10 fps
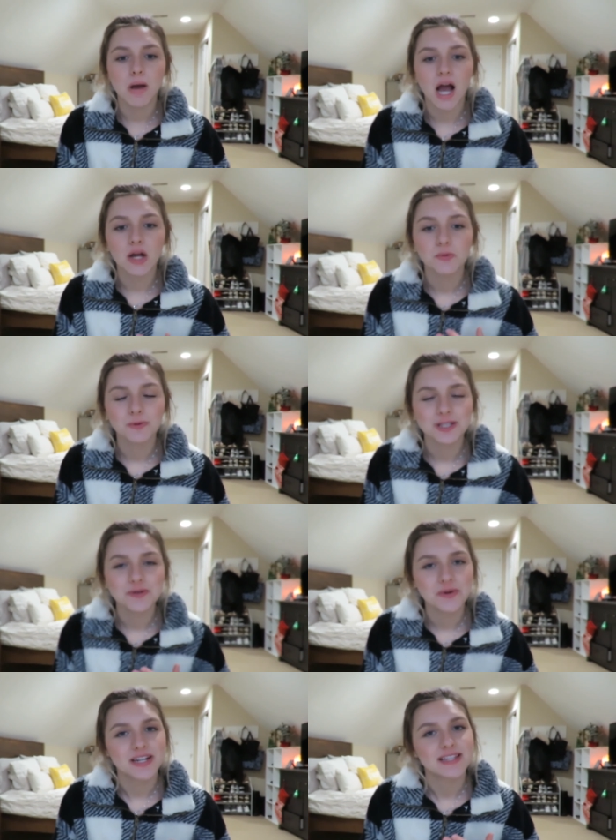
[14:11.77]
I really
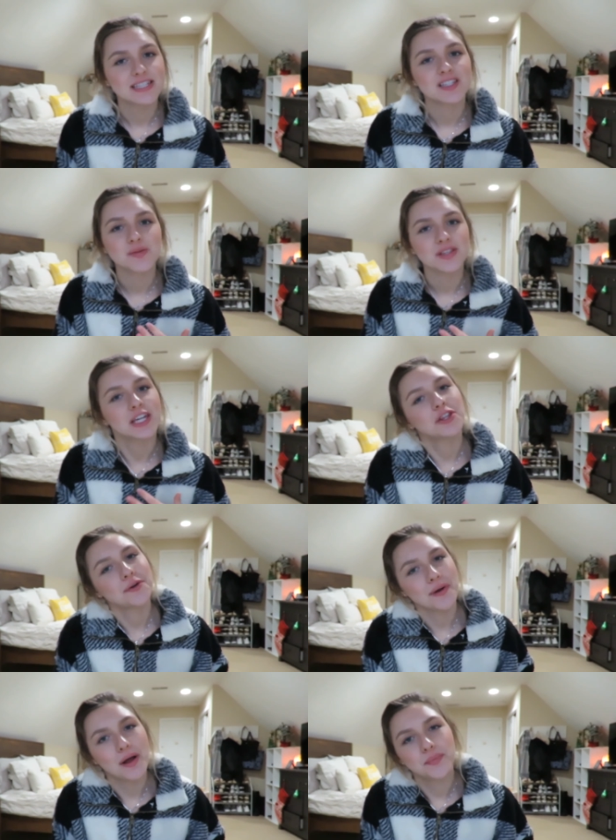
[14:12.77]
wanted this to be like the
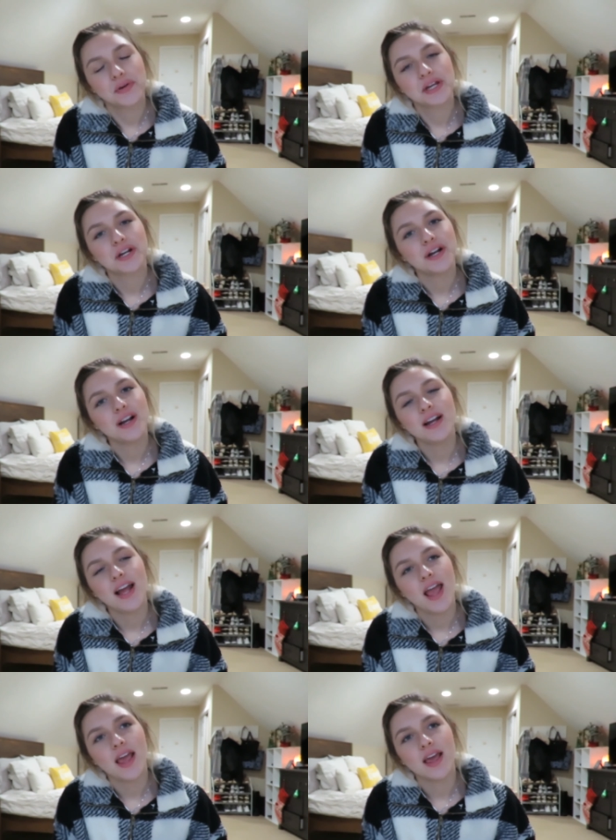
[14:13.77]
groundbreaker
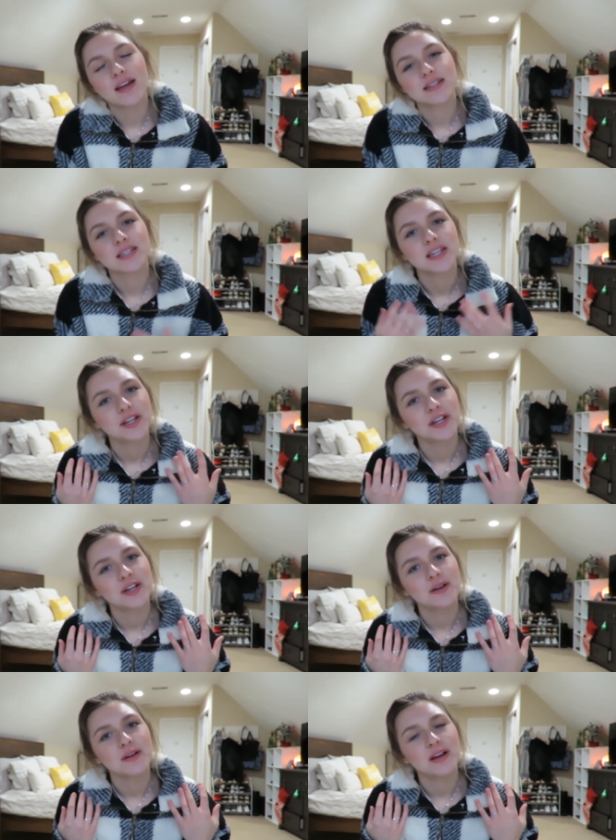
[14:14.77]
and
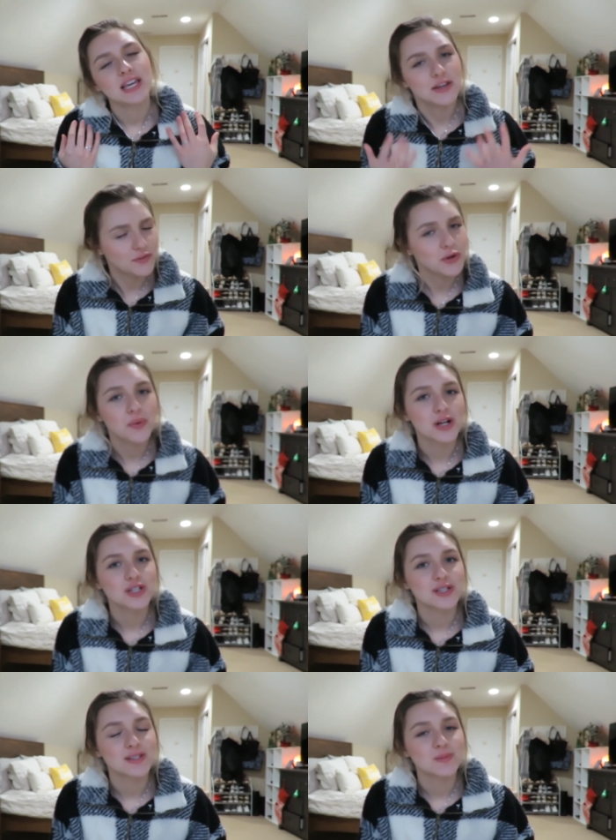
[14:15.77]
if you're
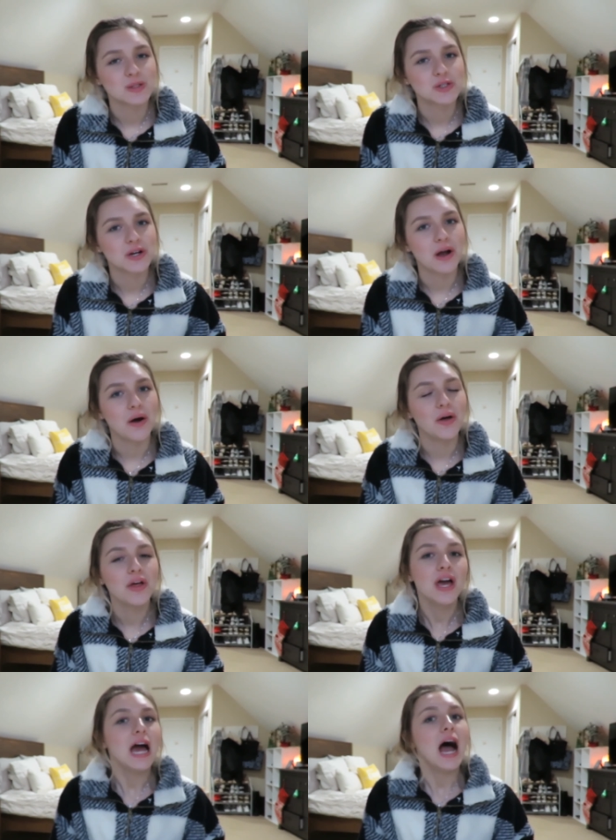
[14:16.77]
watching this, Mr. L,
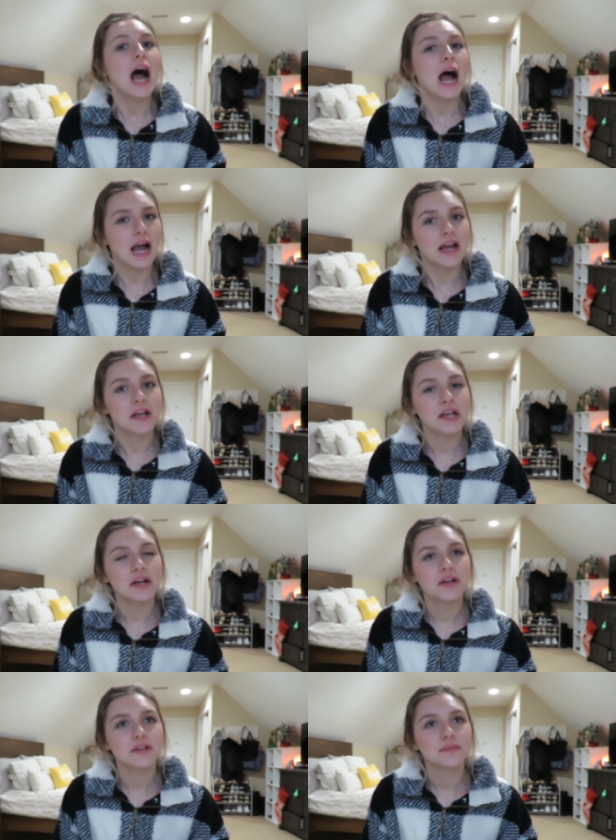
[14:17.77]

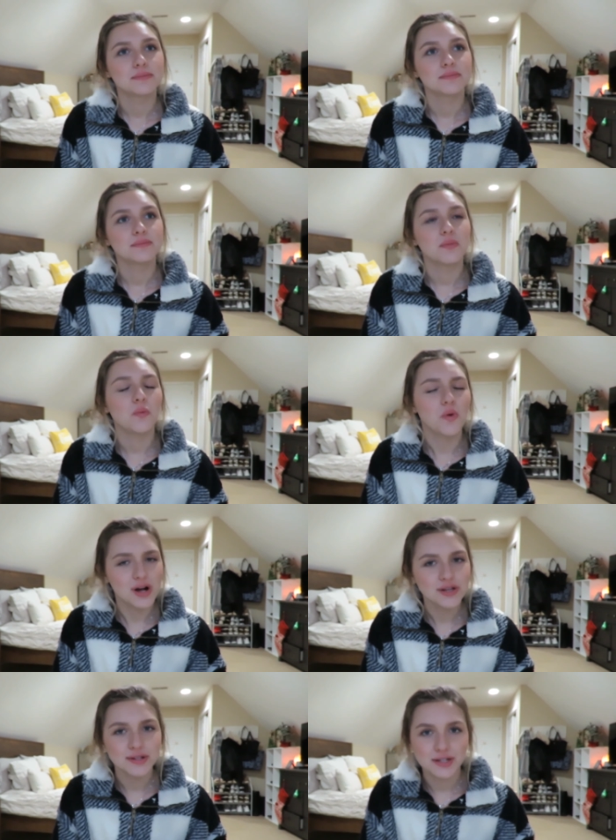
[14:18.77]
I
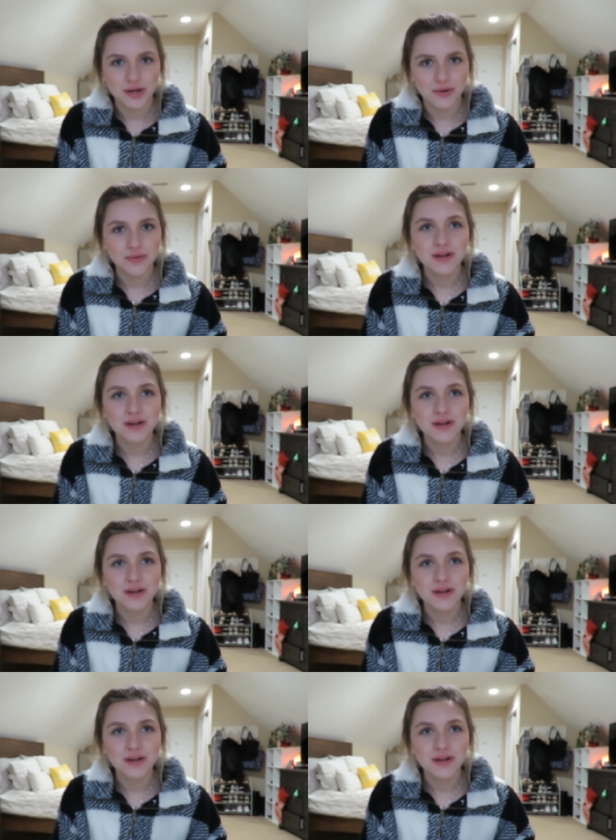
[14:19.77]
want you to know